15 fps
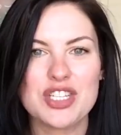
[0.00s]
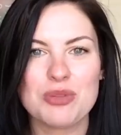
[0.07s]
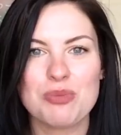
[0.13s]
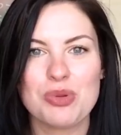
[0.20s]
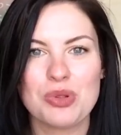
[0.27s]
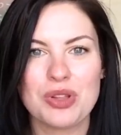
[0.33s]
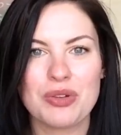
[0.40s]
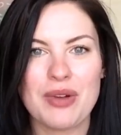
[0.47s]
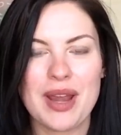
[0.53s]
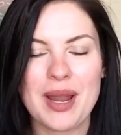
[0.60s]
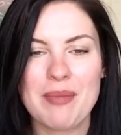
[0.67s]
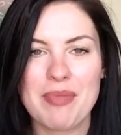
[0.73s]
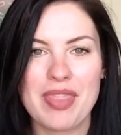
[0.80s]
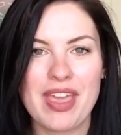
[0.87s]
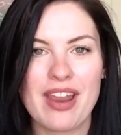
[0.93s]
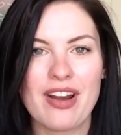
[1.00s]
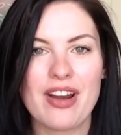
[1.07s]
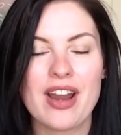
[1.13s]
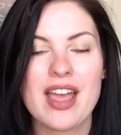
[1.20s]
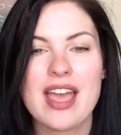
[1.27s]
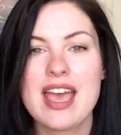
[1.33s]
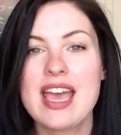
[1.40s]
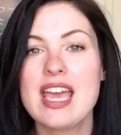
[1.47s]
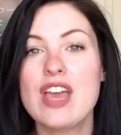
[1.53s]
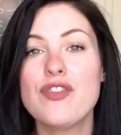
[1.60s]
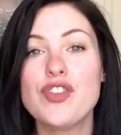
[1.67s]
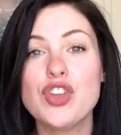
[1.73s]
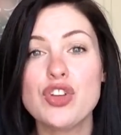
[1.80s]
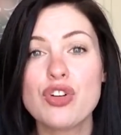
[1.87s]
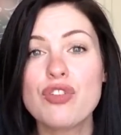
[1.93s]
it should pull it right up there.
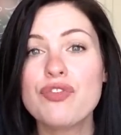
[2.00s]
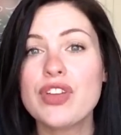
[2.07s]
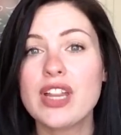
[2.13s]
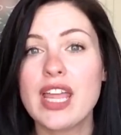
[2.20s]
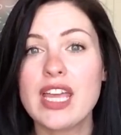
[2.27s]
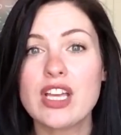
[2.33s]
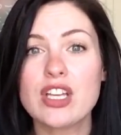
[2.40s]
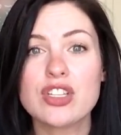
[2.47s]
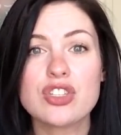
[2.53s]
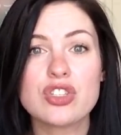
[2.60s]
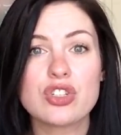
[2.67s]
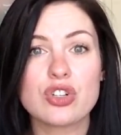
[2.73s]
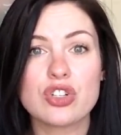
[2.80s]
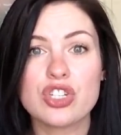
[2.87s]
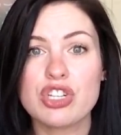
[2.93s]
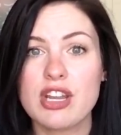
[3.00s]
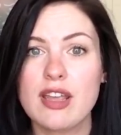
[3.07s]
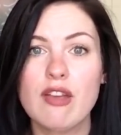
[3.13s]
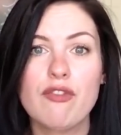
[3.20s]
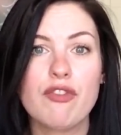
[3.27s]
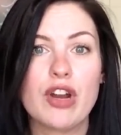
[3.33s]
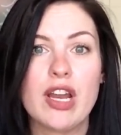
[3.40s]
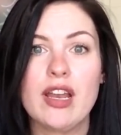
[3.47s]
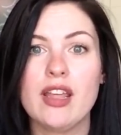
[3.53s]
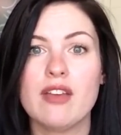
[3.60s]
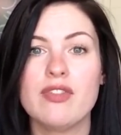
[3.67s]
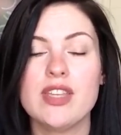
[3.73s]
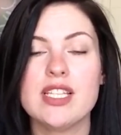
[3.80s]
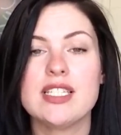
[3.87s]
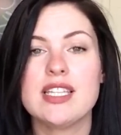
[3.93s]
If you don't feel like searching for any
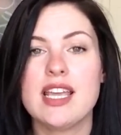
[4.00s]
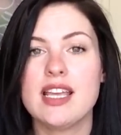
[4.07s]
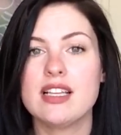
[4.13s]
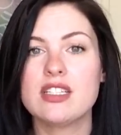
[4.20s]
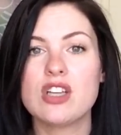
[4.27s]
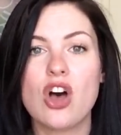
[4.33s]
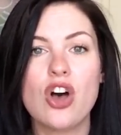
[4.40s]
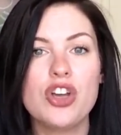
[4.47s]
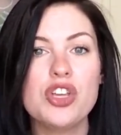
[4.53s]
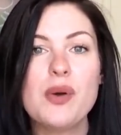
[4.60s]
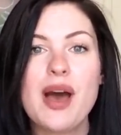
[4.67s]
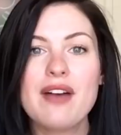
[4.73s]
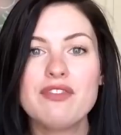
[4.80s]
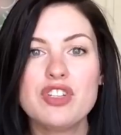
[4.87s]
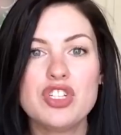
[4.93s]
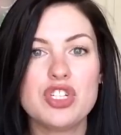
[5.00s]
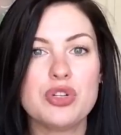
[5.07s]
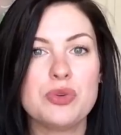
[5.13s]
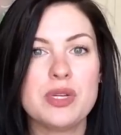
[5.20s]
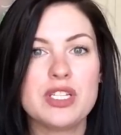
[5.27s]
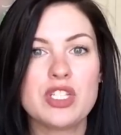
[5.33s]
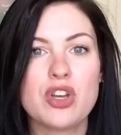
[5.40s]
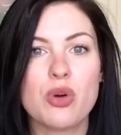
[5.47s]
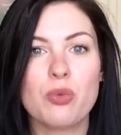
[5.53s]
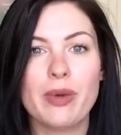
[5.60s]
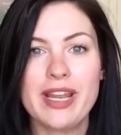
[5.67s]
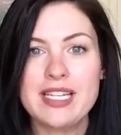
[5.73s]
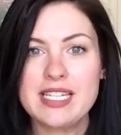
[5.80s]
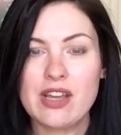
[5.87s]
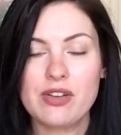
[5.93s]
of these things, all you have to do is go
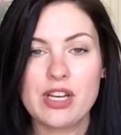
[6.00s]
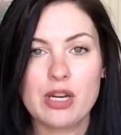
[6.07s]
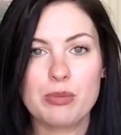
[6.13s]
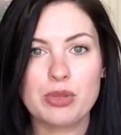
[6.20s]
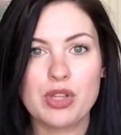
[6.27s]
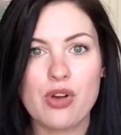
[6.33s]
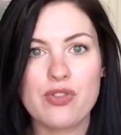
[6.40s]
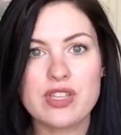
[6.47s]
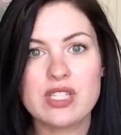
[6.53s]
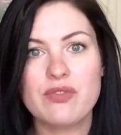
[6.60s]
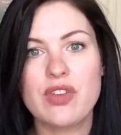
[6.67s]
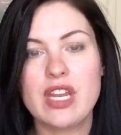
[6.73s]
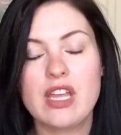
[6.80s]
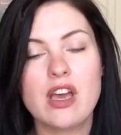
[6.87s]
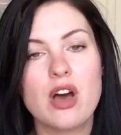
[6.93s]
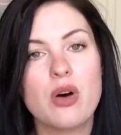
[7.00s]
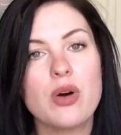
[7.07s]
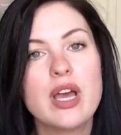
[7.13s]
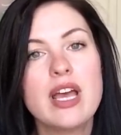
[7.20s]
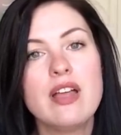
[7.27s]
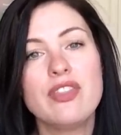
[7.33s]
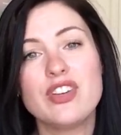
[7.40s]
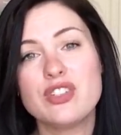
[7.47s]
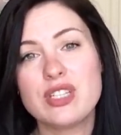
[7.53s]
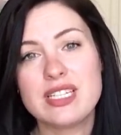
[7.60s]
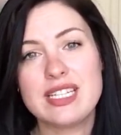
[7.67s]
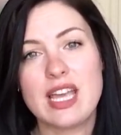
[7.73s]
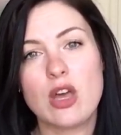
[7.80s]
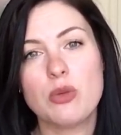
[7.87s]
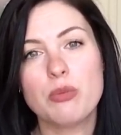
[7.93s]
right down here below this video. There's a
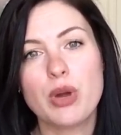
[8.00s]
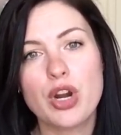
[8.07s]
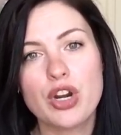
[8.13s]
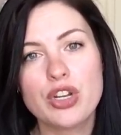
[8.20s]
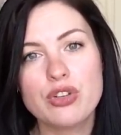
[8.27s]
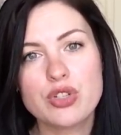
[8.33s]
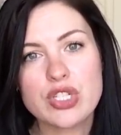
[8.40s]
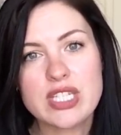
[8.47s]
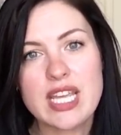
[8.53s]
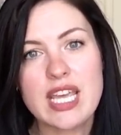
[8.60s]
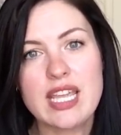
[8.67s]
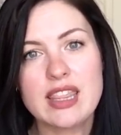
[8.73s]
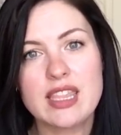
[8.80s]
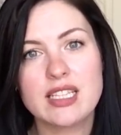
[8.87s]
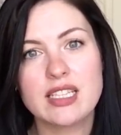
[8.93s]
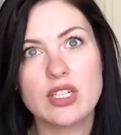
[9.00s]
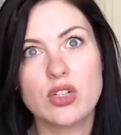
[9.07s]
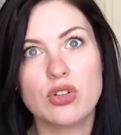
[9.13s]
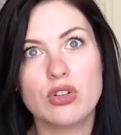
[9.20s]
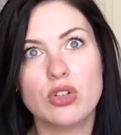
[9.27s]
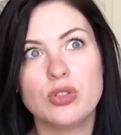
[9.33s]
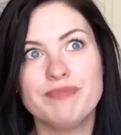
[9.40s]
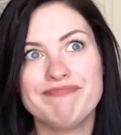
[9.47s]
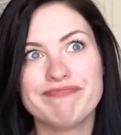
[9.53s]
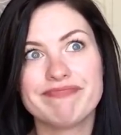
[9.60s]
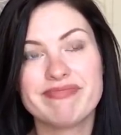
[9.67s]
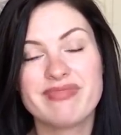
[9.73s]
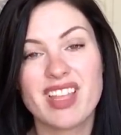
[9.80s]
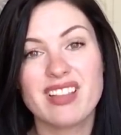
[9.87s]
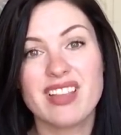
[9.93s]
down bar, you just hit the little
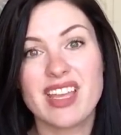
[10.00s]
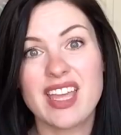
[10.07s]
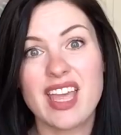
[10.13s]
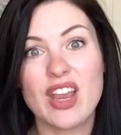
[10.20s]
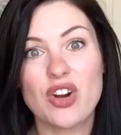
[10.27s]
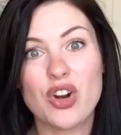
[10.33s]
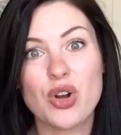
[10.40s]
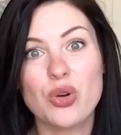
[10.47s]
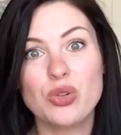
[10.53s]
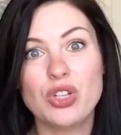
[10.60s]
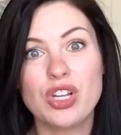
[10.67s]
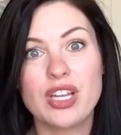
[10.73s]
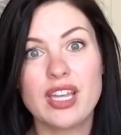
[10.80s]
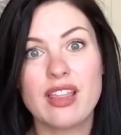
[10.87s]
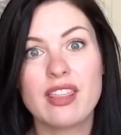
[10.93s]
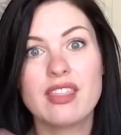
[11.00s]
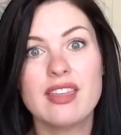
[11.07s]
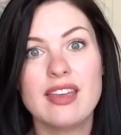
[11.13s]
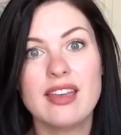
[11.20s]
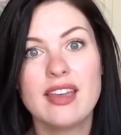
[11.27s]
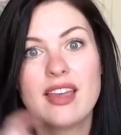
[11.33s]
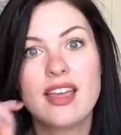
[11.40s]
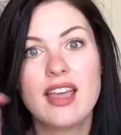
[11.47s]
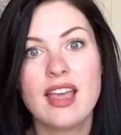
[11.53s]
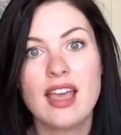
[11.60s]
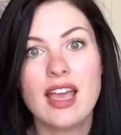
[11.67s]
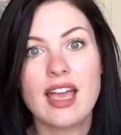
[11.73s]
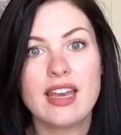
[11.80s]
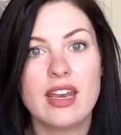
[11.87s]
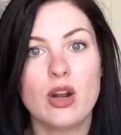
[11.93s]
like arrow looking thing
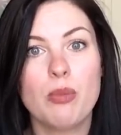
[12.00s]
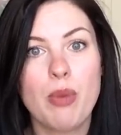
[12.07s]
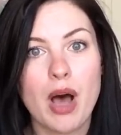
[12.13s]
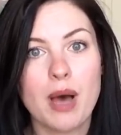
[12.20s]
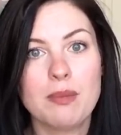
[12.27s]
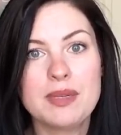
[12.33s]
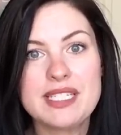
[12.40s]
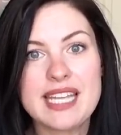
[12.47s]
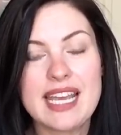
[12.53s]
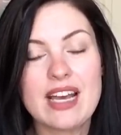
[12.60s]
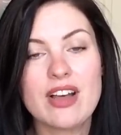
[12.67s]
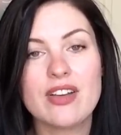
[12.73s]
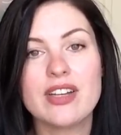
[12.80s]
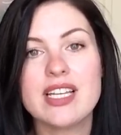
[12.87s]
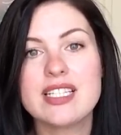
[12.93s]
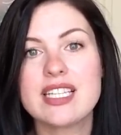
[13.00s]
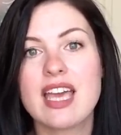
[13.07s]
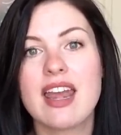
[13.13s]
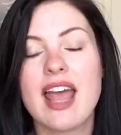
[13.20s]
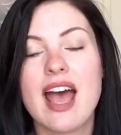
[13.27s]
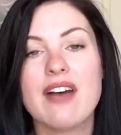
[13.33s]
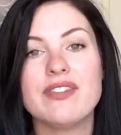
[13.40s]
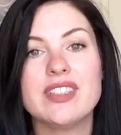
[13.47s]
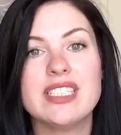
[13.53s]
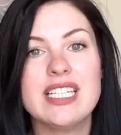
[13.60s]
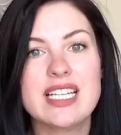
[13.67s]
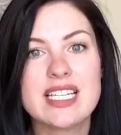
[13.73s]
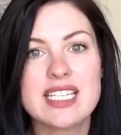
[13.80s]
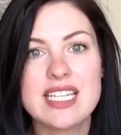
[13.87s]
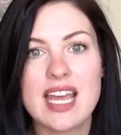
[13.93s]
and it'll pop down. It's gonna have
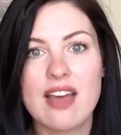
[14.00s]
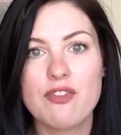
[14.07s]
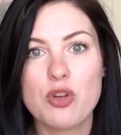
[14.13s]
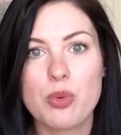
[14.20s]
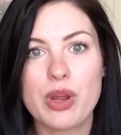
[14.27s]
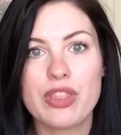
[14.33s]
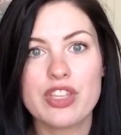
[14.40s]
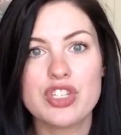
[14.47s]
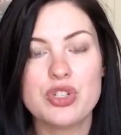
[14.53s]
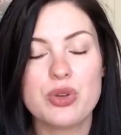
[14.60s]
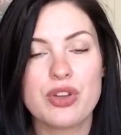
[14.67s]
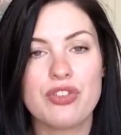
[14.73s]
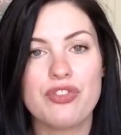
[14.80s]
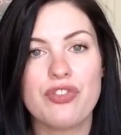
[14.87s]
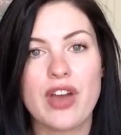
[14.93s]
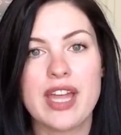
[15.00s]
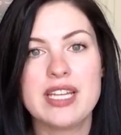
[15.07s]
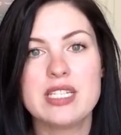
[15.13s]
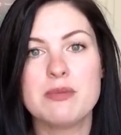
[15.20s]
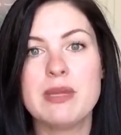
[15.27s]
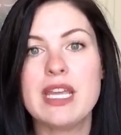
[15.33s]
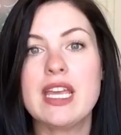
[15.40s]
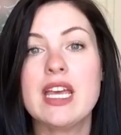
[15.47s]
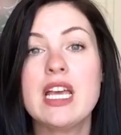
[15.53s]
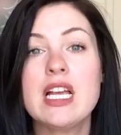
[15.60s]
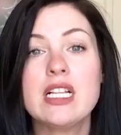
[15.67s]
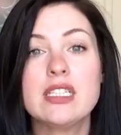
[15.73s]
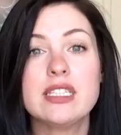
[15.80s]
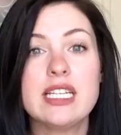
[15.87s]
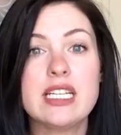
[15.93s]
links to everywhere that you can find me,
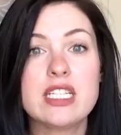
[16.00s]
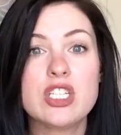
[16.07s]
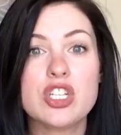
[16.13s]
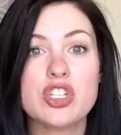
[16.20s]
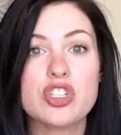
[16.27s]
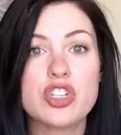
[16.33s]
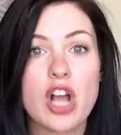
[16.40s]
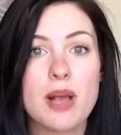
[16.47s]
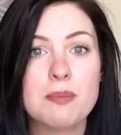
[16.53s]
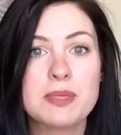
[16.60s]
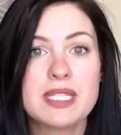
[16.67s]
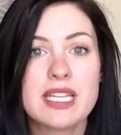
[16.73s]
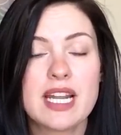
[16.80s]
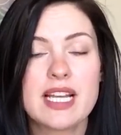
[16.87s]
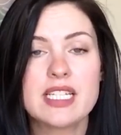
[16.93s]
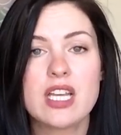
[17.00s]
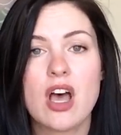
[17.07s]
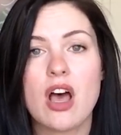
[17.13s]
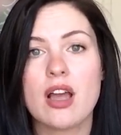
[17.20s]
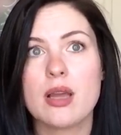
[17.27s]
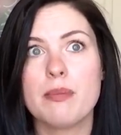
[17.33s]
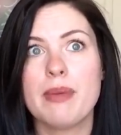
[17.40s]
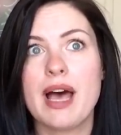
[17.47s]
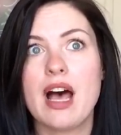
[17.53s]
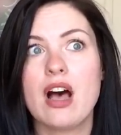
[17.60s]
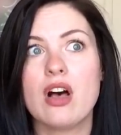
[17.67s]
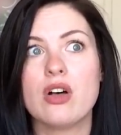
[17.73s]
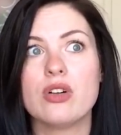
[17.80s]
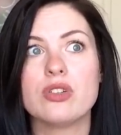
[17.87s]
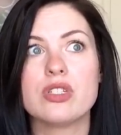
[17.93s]
links to shops that I talk
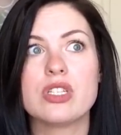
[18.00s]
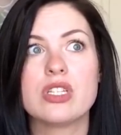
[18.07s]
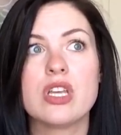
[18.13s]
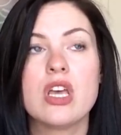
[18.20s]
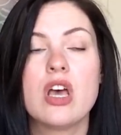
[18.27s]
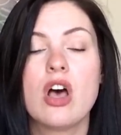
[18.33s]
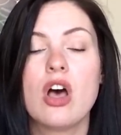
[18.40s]
about,